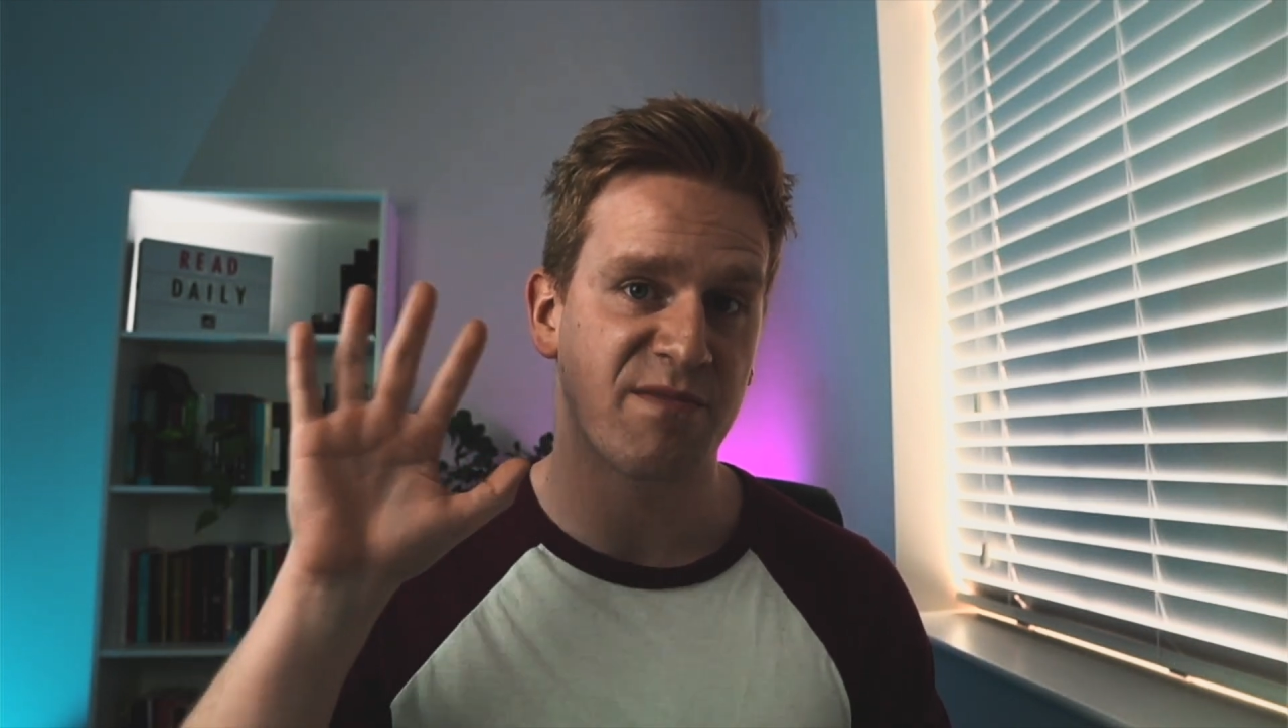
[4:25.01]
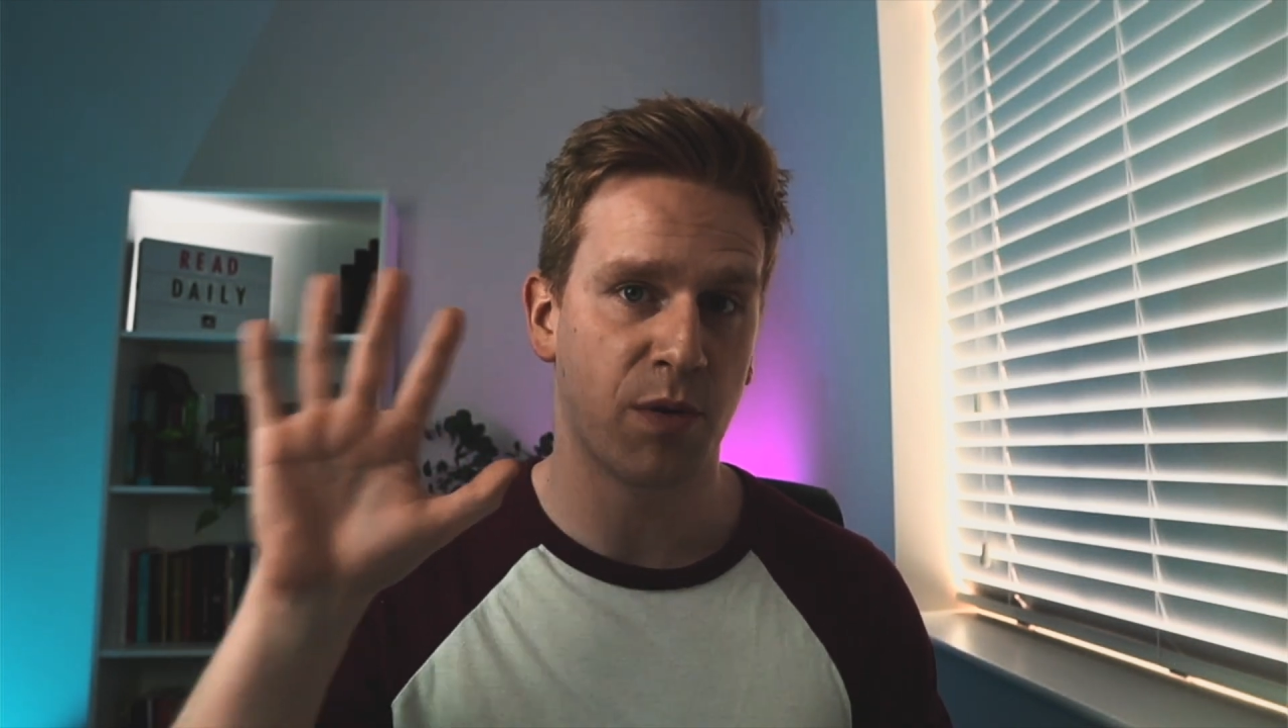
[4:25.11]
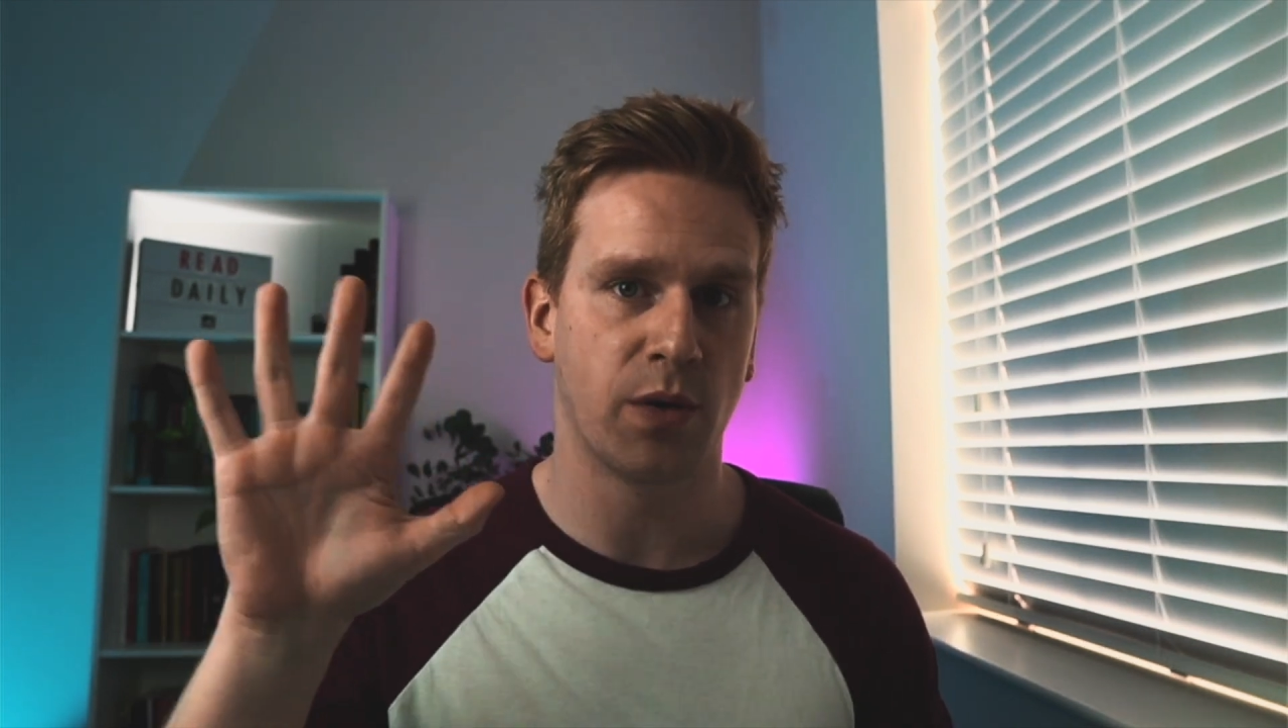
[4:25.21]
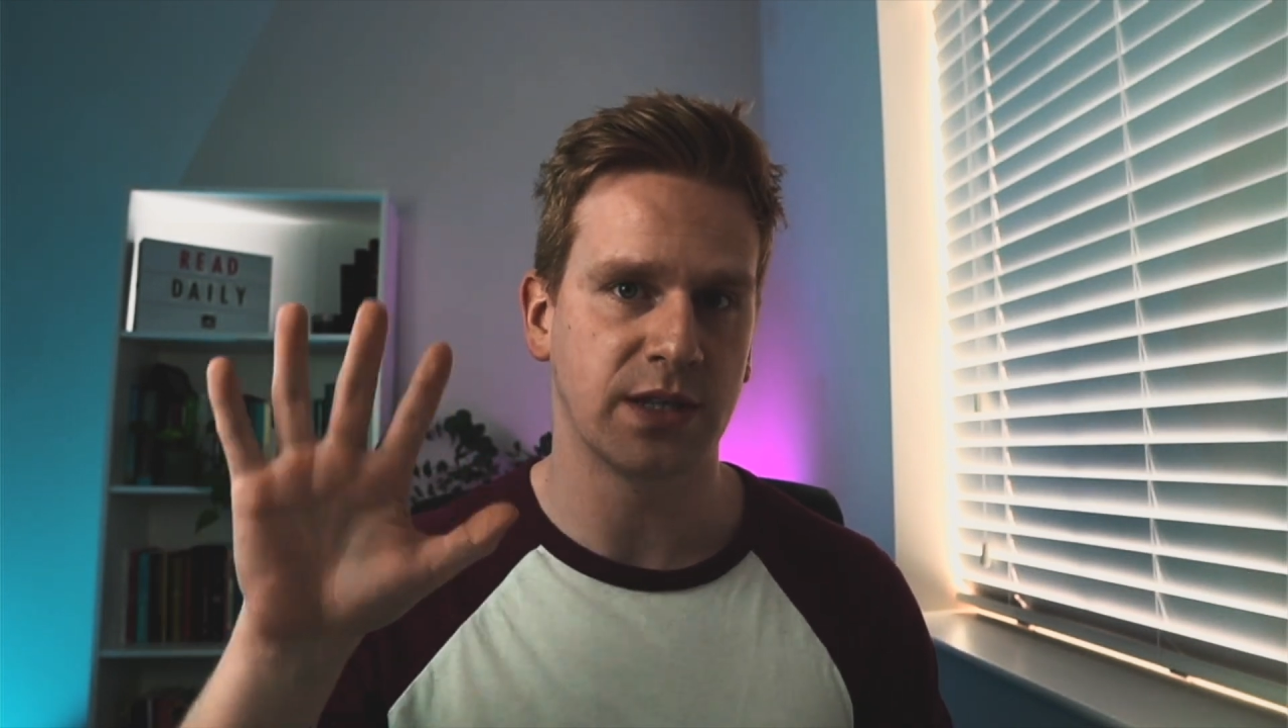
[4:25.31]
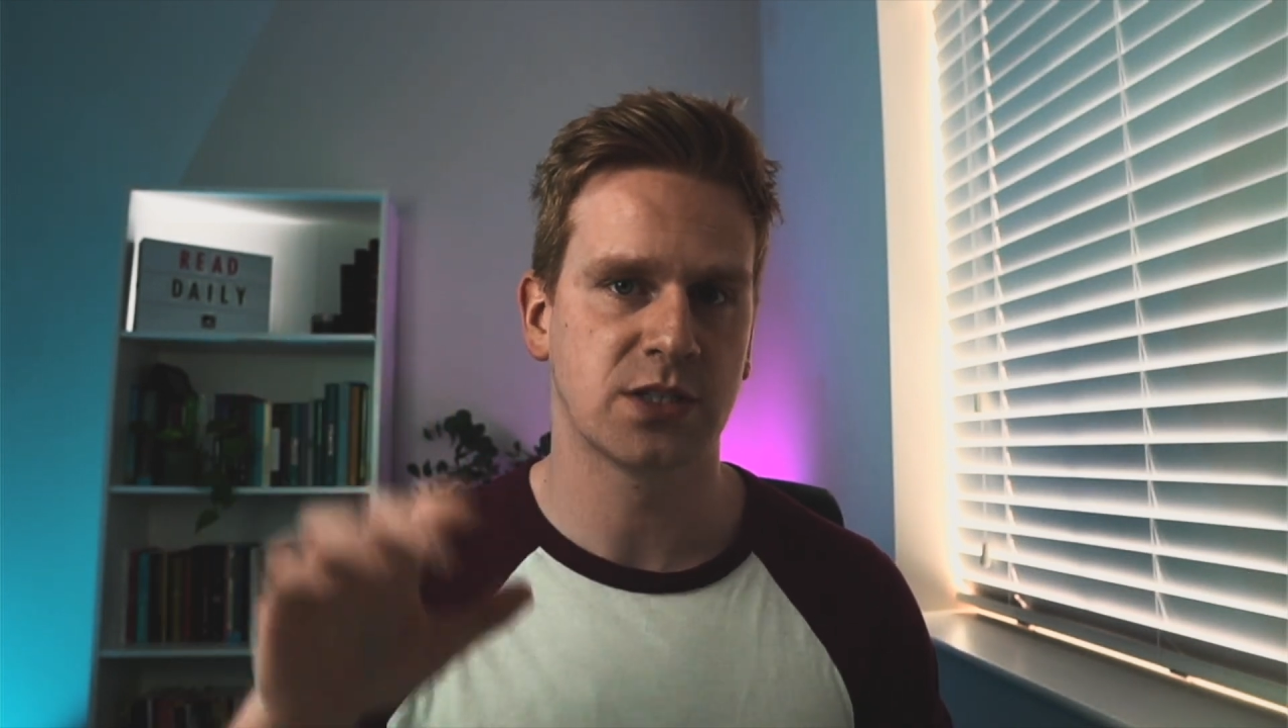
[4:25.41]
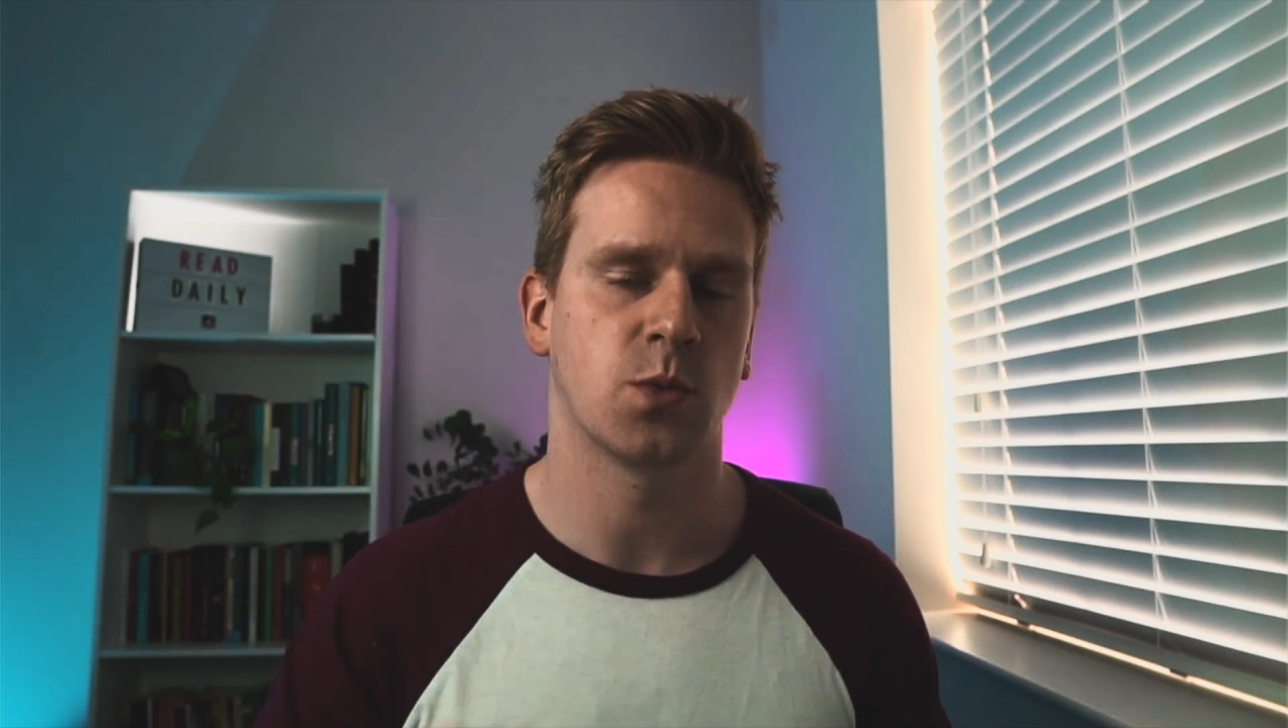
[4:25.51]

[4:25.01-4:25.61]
points